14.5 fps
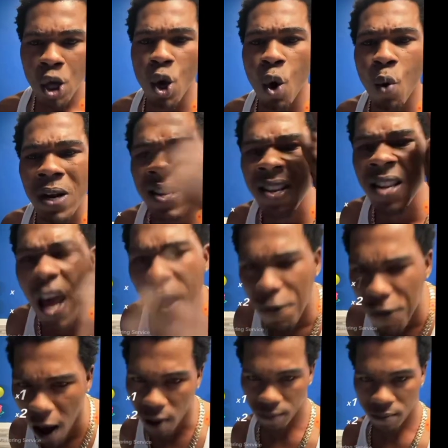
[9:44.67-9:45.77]
you will
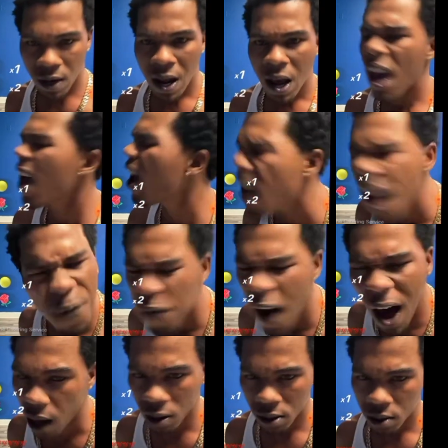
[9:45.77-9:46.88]
never
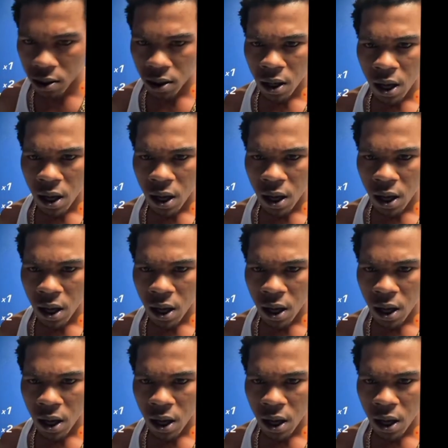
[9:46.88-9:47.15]
ever